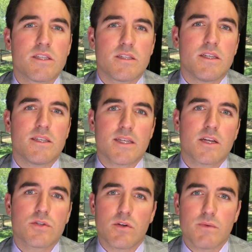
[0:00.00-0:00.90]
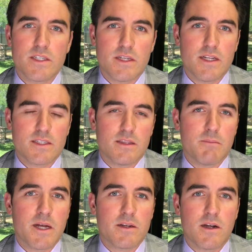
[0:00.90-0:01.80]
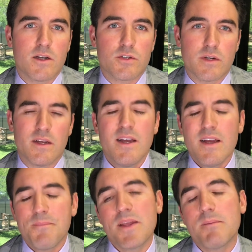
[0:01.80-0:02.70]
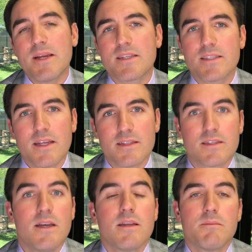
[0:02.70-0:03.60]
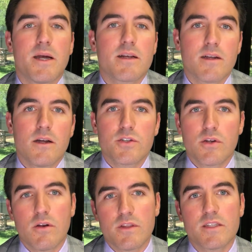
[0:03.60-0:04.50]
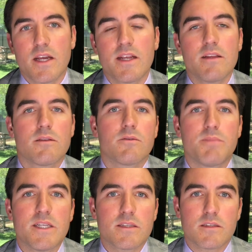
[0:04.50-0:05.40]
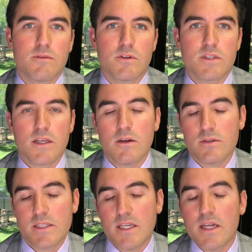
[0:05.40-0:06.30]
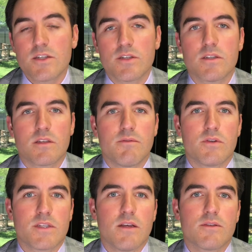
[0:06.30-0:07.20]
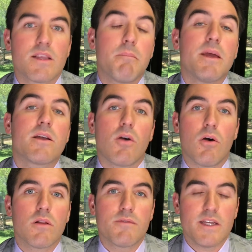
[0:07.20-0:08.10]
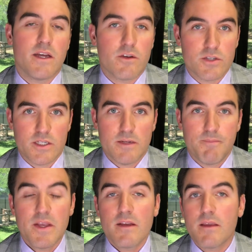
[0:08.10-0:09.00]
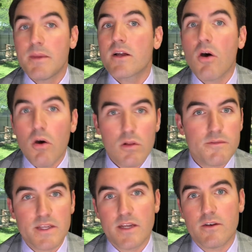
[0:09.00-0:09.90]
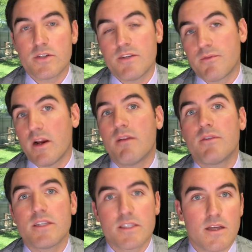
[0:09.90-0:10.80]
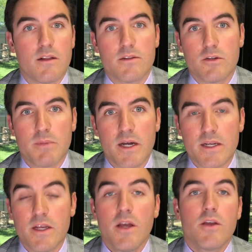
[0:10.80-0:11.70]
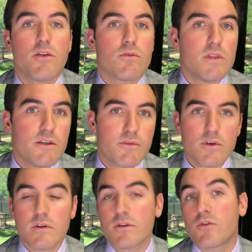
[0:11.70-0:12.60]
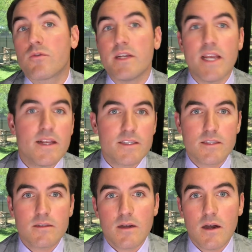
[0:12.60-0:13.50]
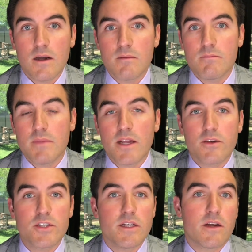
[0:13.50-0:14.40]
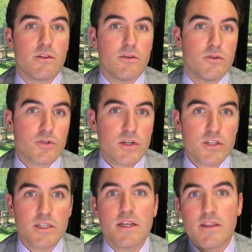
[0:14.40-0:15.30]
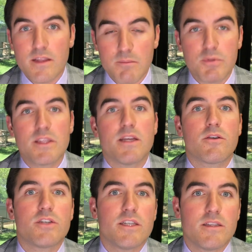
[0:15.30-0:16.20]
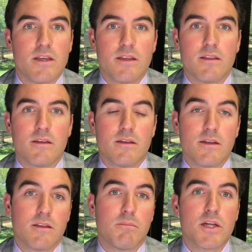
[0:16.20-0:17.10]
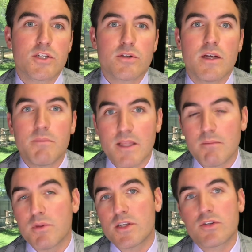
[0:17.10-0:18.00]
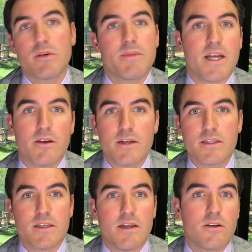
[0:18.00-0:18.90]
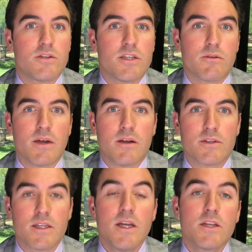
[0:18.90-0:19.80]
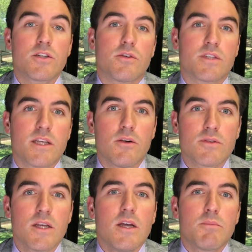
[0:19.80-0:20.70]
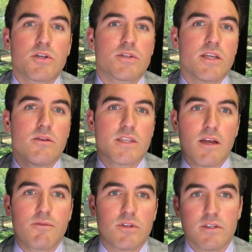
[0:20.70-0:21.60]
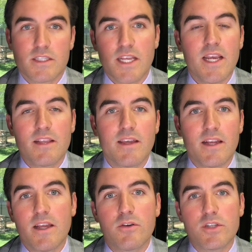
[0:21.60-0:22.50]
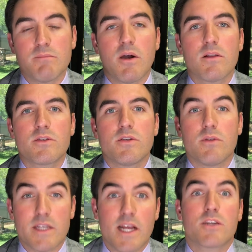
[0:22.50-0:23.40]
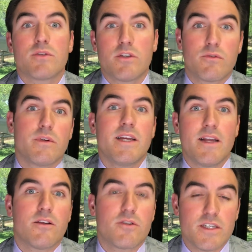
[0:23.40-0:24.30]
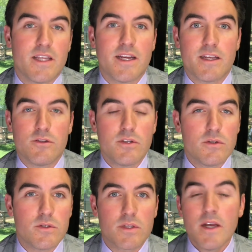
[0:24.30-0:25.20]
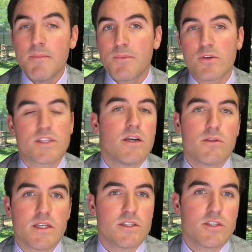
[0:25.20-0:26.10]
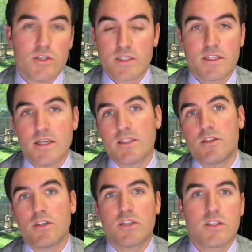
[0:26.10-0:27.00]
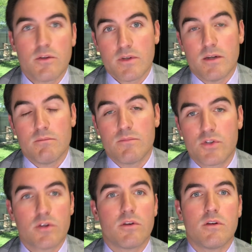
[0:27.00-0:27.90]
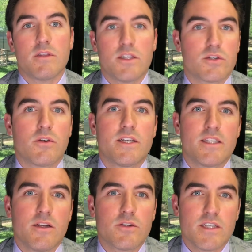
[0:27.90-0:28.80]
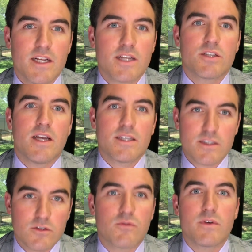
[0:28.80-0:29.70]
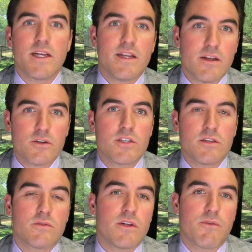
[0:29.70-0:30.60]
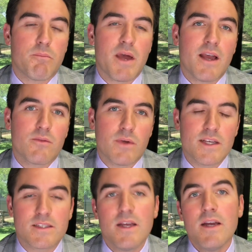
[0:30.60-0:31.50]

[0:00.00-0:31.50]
disease actually originates in the mitochondria. And it makes sense. The mitochondria are the tiny little pieces of your cells, the engines of your cells that make all of the energy. They make all of the energy for every cell in your body. Your liver creates energy out of the nutrition, and then they put the energy in the bloodstream, and that bloodstream carries the energy around to your cells. But your cells have to take that energy molecule and actually create energy that it can use. Your cell doesn't just soak up sugar and then turn it into energy. It actually has to create energy through different pathways.